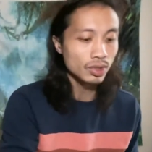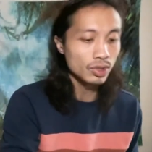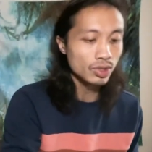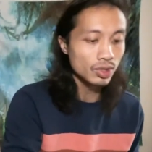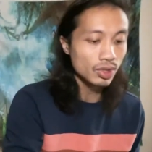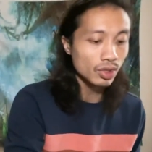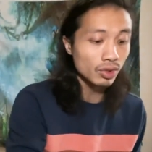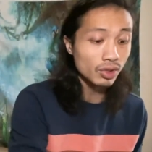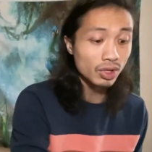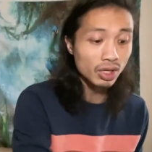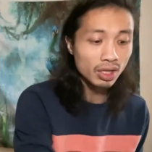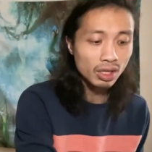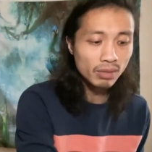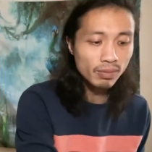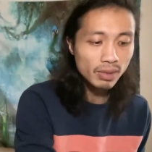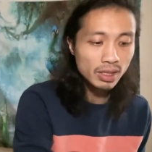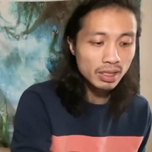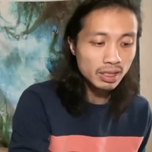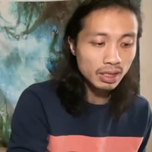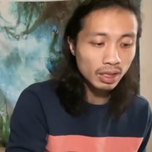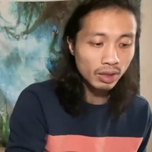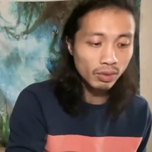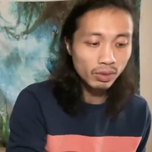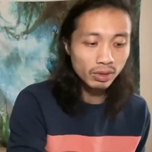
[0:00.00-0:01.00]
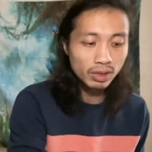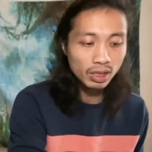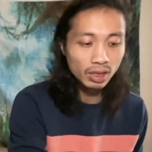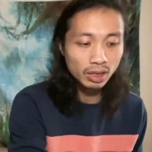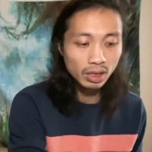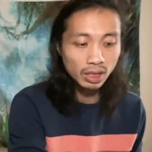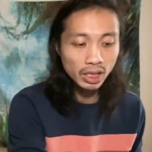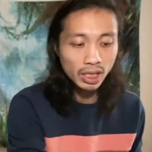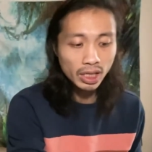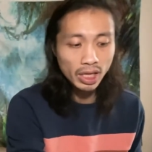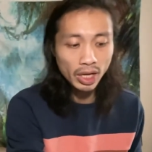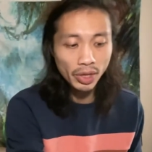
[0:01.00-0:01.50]
So you could be dealing with a
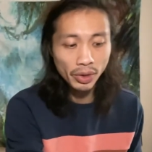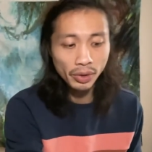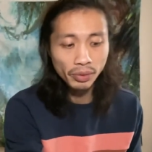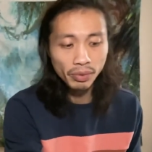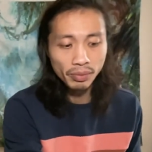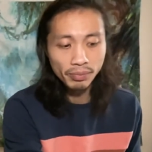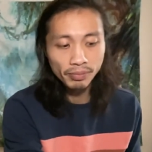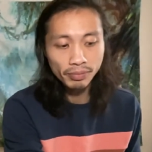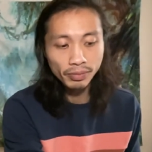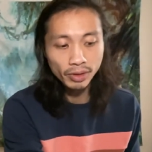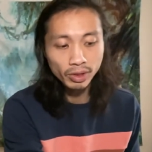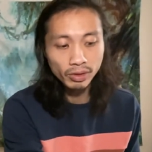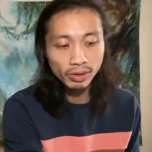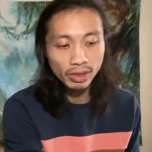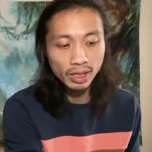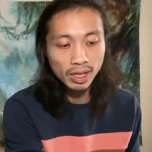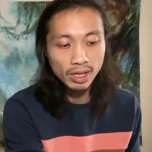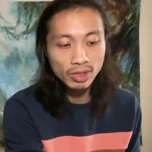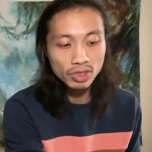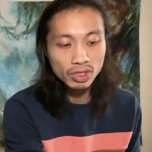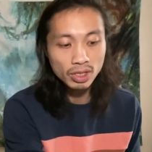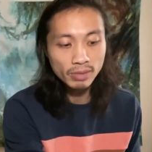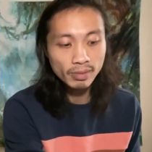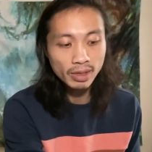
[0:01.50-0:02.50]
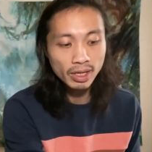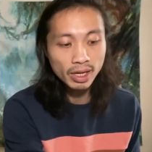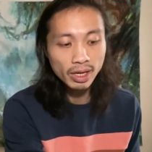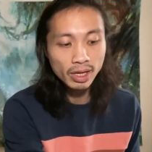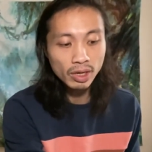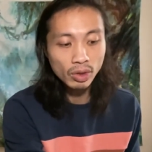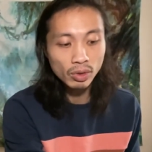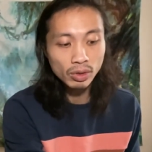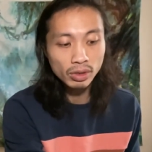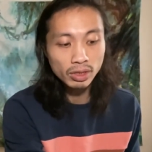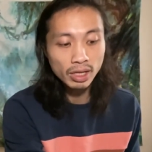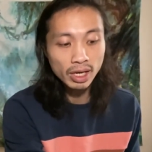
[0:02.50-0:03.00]
Leo, okay, Gemini,
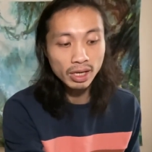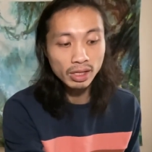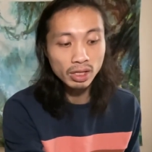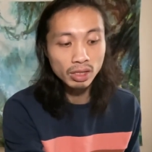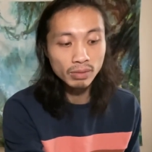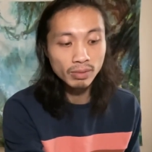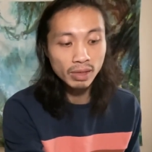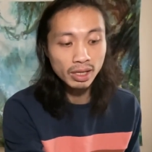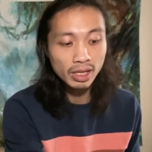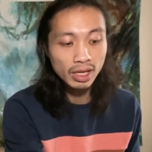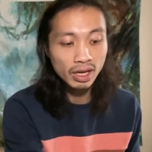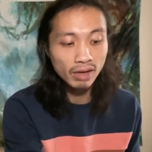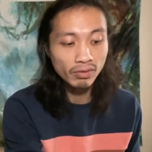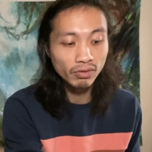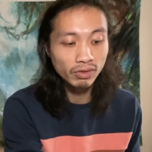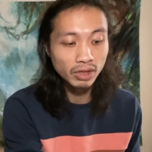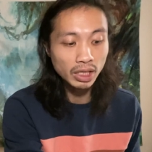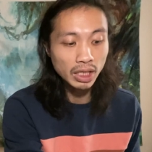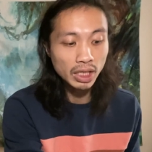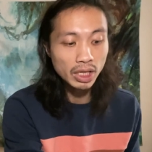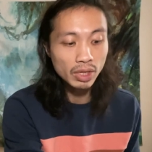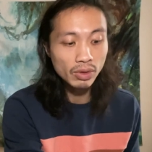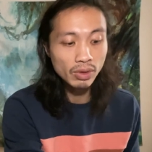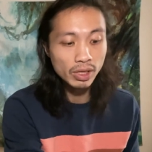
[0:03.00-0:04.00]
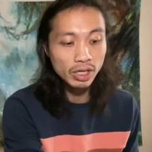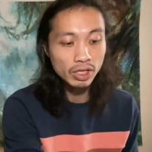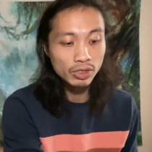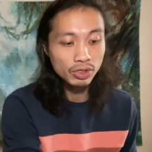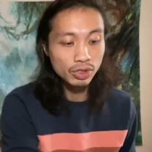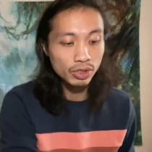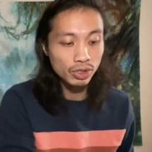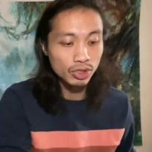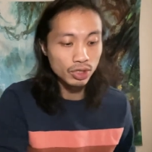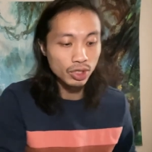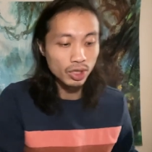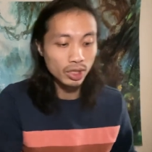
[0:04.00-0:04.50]
or that you might have Leo in
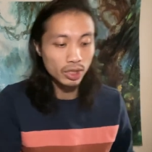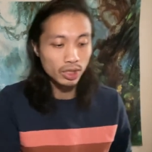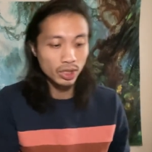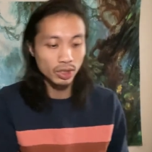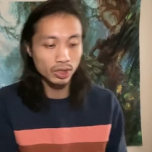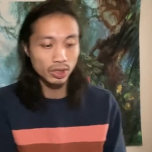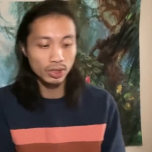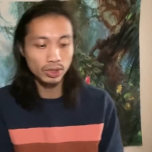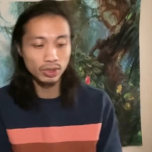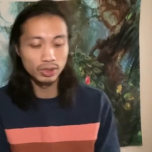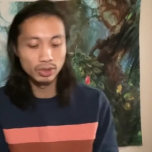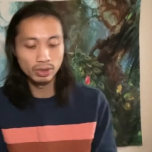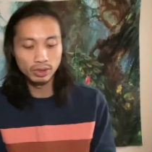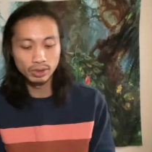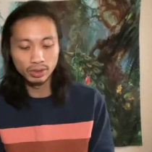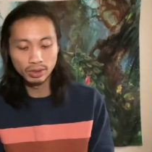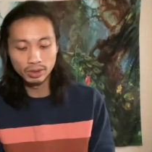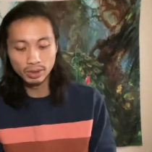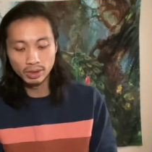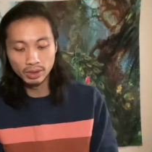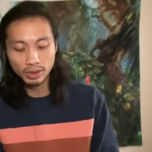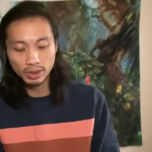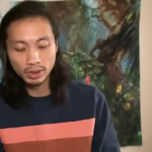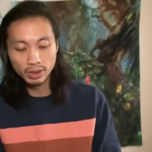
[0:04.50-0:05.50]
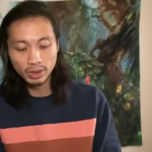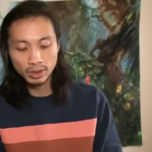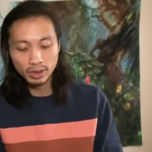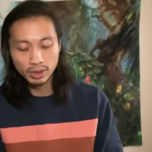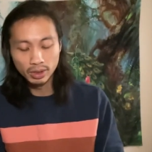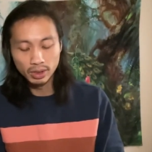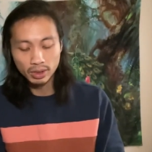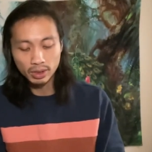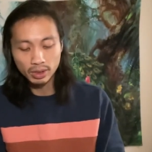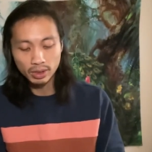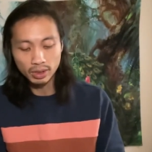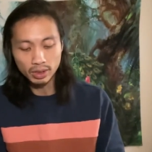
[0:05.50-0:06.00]
your chart. All
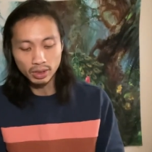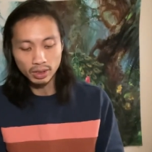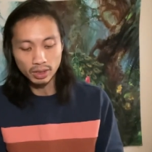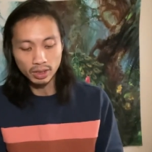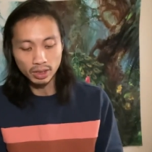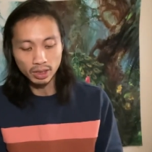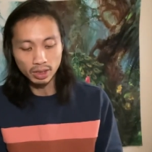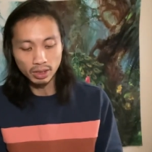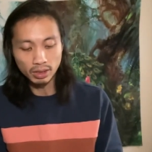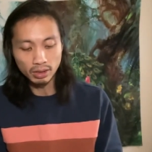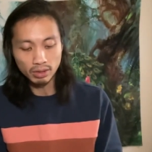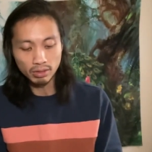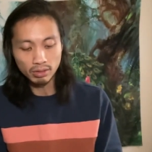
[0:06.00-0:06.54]
right.